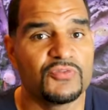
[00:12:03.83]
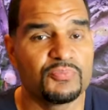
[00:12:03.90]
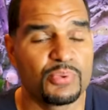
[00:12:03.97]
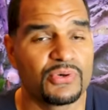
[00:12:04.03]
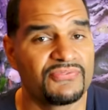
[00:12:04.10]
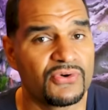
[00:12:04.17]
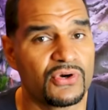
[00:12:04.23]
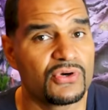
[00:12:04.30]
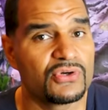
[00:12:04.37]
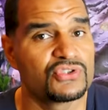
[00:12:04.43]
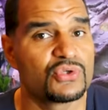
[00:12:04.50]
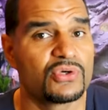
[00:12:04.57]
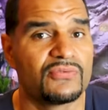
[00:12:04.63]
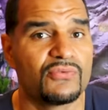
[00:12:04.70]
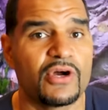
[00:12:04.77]
if preferred
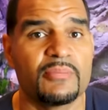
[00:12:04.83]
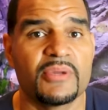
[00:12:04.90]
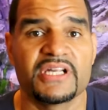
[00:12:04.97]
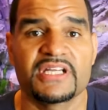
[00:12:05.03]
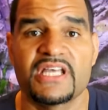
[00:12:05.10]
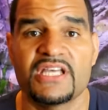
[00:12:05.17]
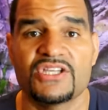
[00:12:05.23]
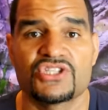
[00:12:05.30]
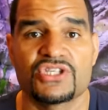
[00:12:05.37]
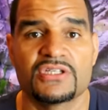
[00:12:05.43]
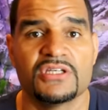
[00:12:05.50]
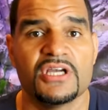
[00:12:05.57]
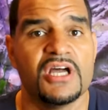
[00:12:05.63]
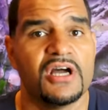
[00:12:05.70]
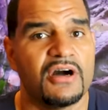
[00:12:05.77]
to avoid
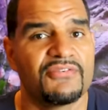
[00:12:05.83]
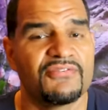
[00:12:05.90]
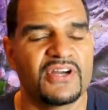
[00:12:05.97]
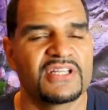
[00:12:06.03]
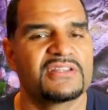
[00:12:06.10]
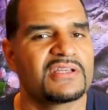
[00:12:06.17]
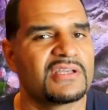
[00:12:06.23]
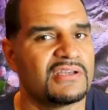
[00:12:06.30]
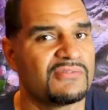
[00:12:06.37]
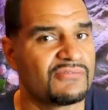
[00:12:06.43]
medication affecting